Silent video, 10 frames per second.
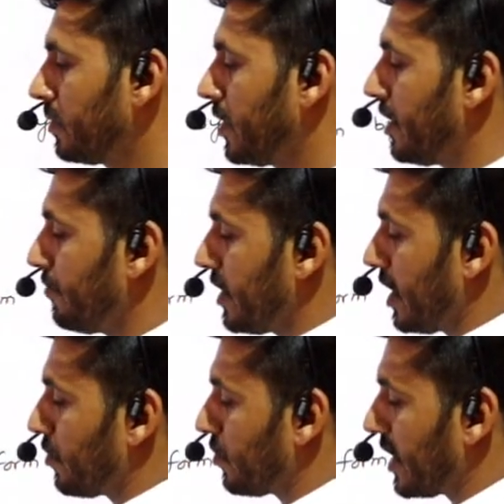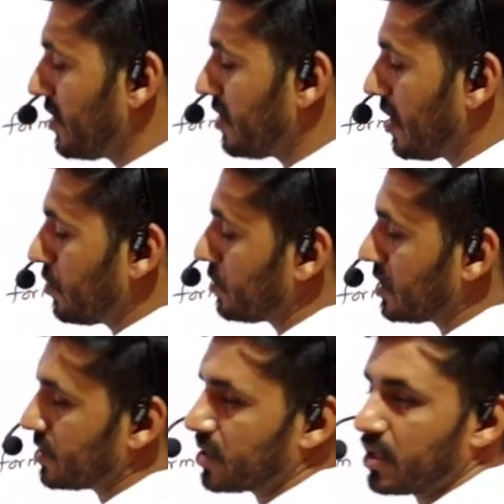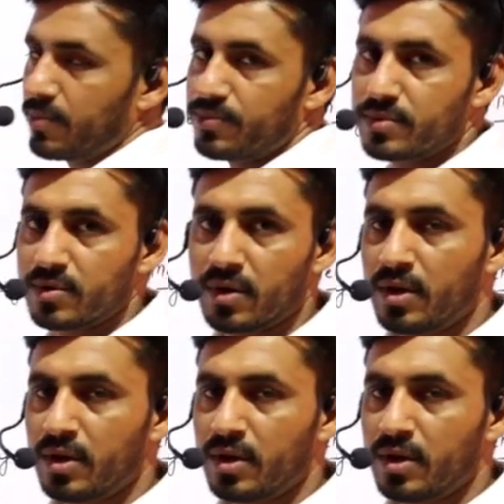Then we have to cancel out these terms